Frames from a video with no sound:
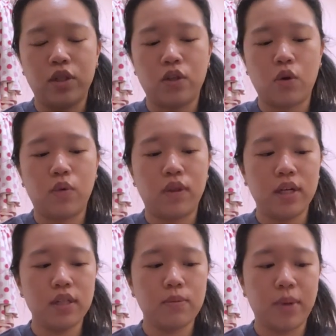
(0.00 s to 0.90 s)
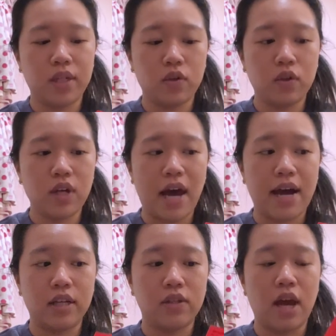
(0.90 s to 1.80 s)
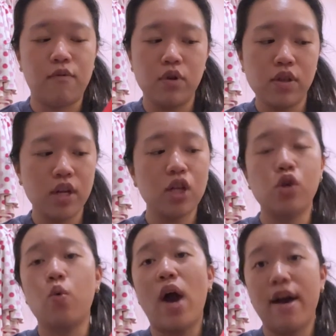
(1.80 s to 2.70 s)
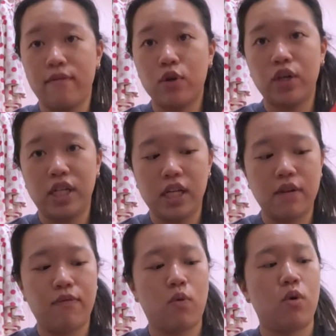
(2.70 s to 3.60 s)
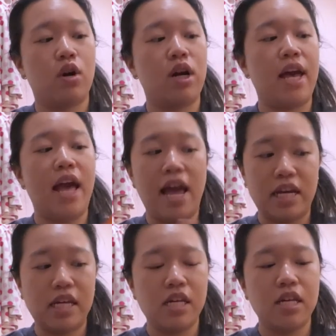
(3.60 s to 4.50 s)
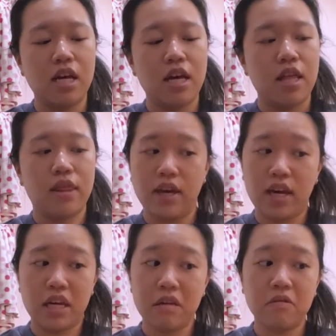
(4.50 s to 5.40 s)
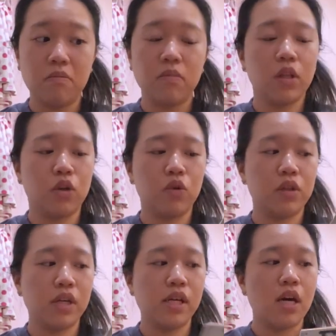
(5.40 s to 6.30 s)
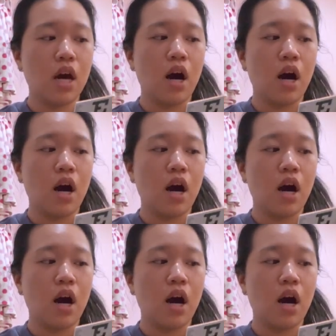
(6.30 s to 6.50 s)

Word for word: So this basically has everything you ever need for anything, literally.